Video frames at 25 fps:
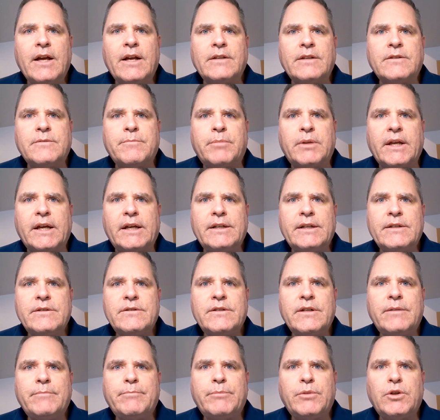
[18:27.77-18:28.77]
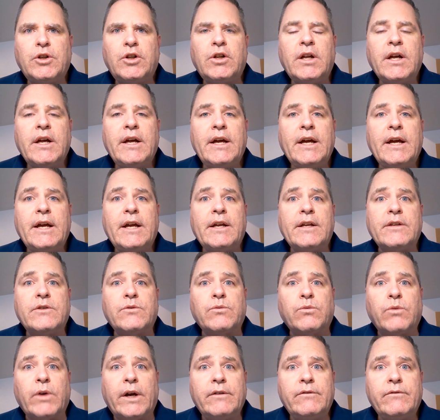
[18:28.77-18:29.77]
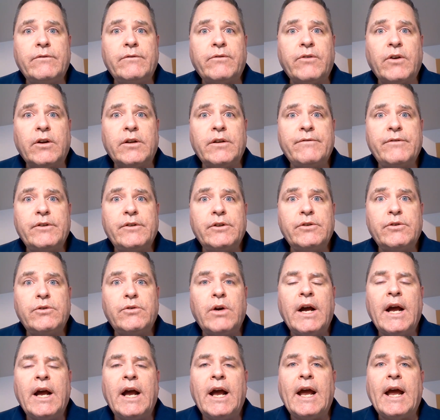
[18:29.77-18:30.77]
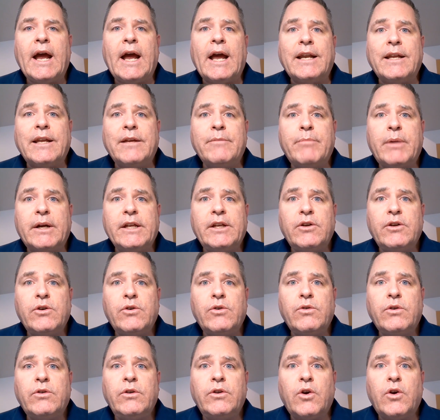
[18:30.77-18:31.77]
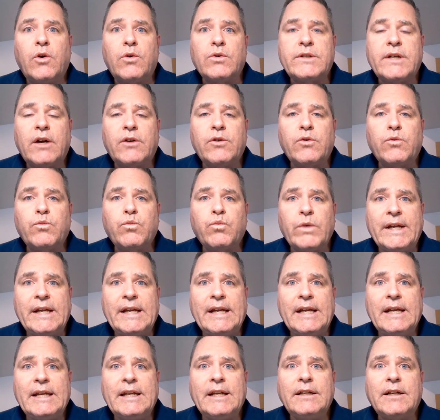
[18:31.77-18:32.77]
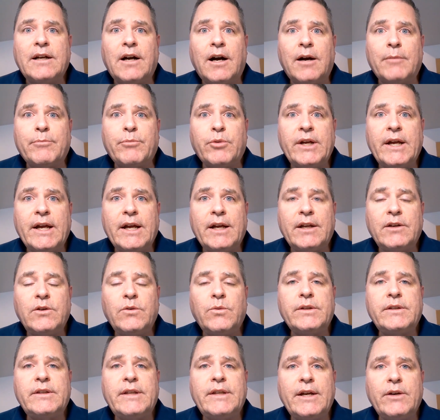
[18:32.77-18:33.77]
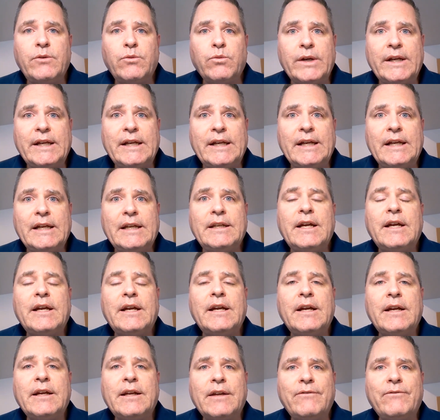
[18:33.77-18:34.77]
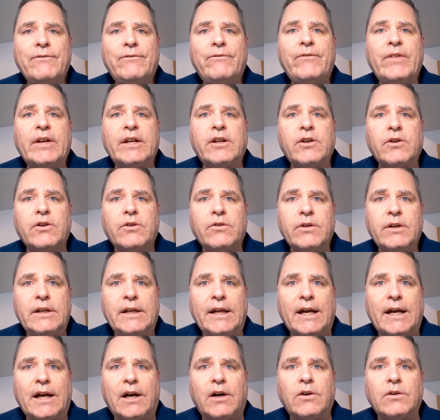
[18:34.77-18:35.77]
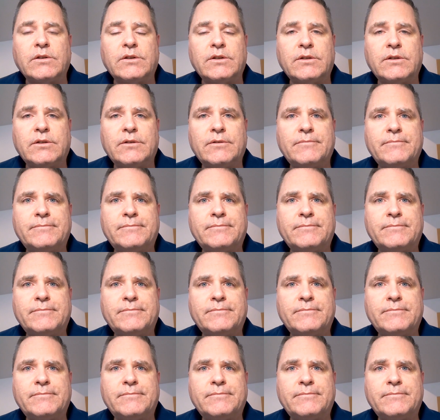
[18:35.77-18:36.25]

It's plain and simple, it's right in front of you. Anybody who knows how to read and comprehend what they read can figure it out.